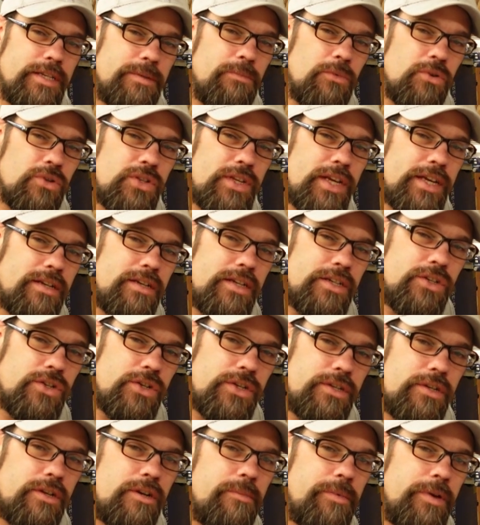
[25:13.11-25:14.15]
is most likely
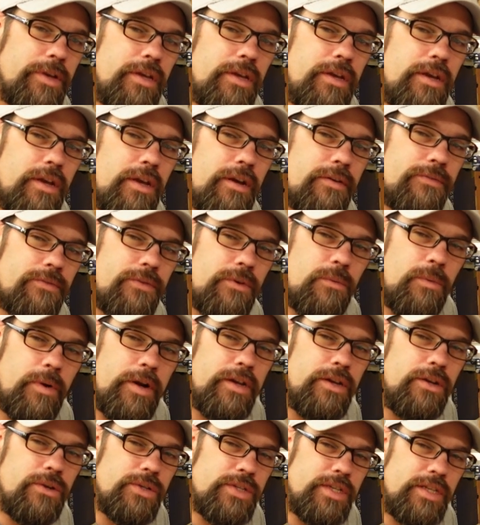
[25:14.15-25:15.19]
just going to be for
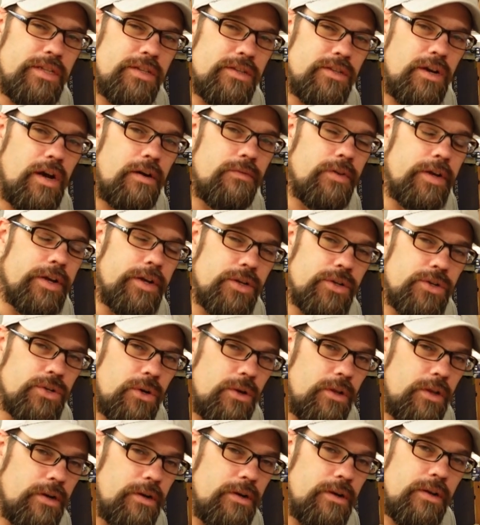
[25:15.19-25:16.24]
when using this offline
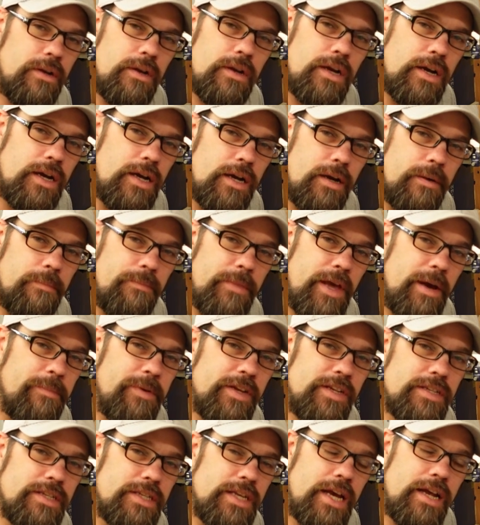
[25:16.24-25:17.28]
controller. Um, that
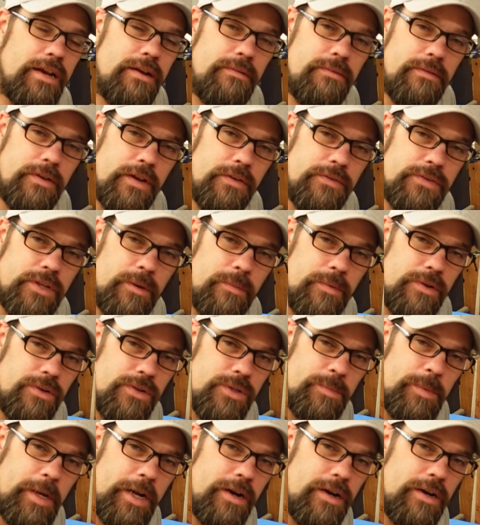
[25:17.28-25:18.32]
being said, if someone
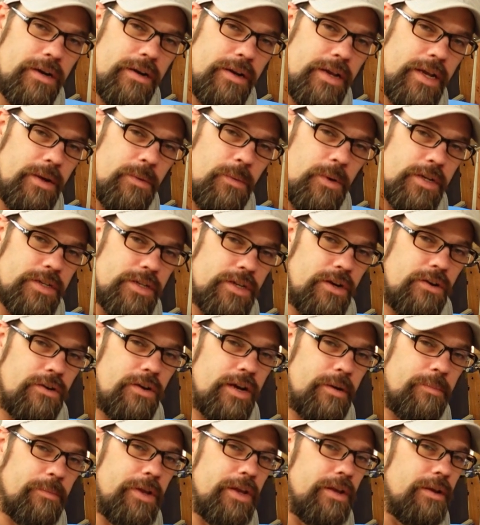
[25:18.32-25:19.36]
knows better and wants to
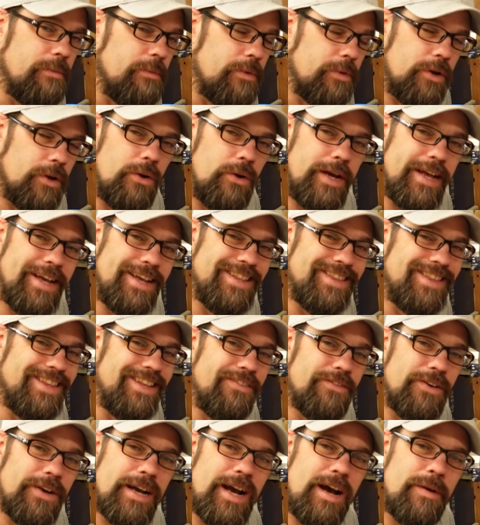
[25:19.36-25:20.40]
correct me, go ahead and
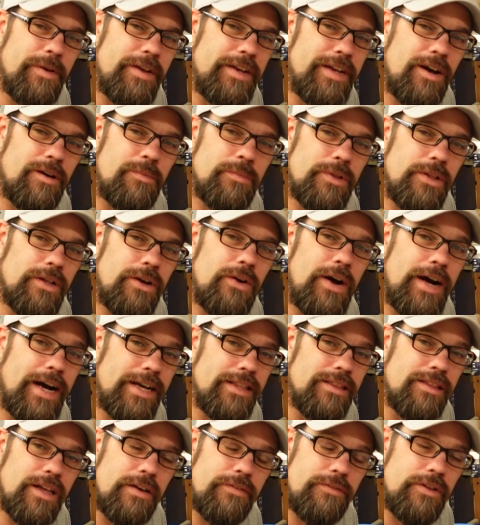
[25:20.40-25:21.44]
leave a comment down below.
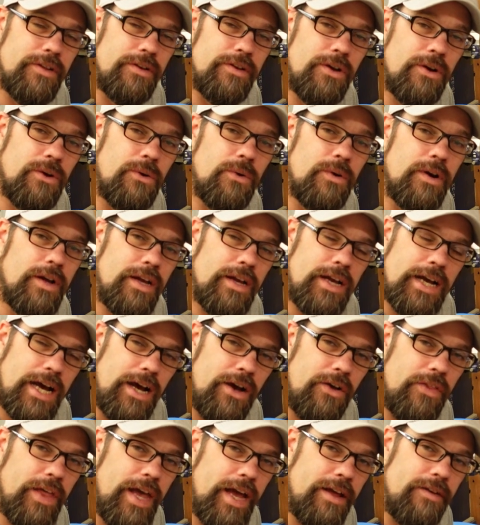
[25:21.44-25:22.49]
I'd love to know
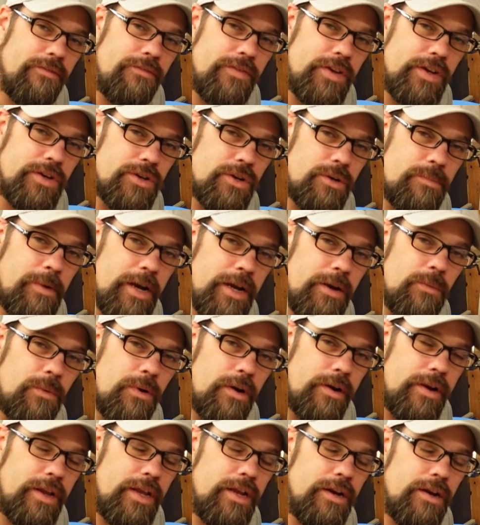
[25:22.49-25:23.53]
how that feature might
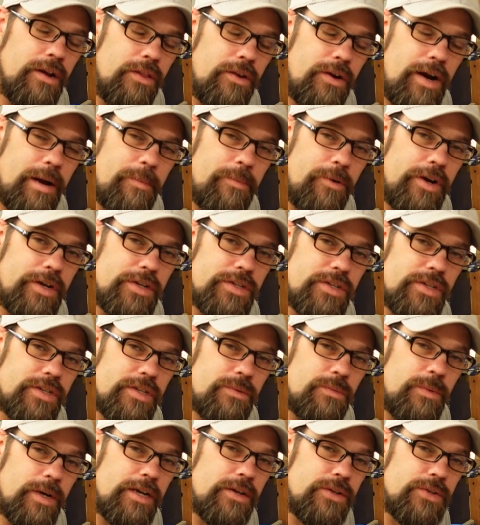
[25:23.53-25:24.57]
work in other operations
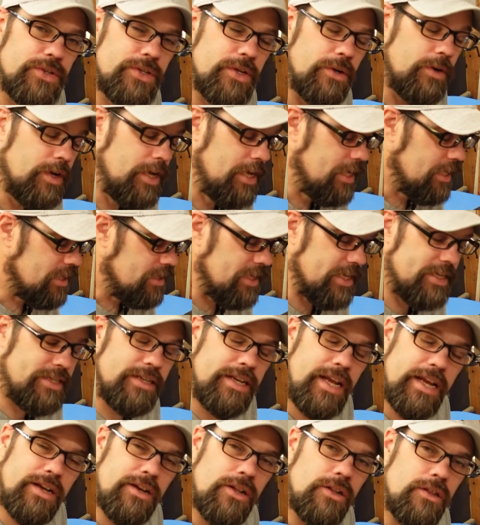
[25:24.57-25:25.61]
as well. So let's
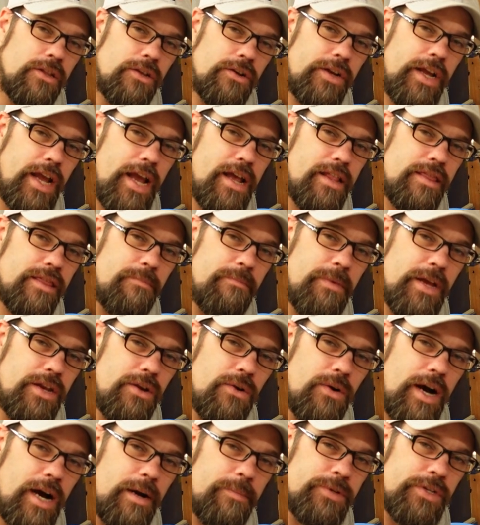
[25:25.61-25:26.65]
take a look at the
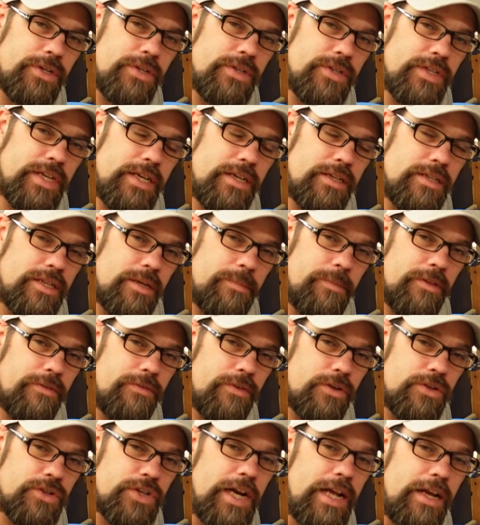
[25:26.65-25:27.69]
menu options and some of the
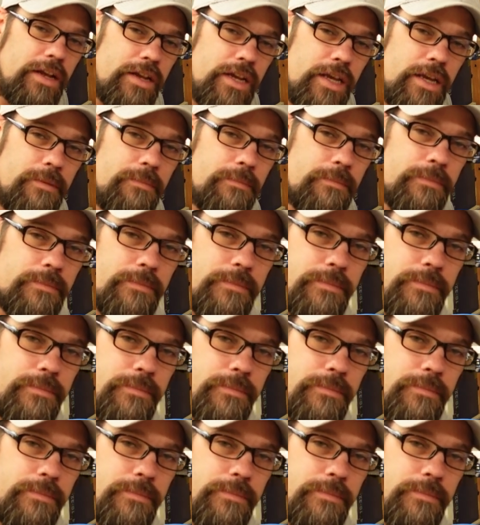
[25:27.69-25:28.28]
functionality.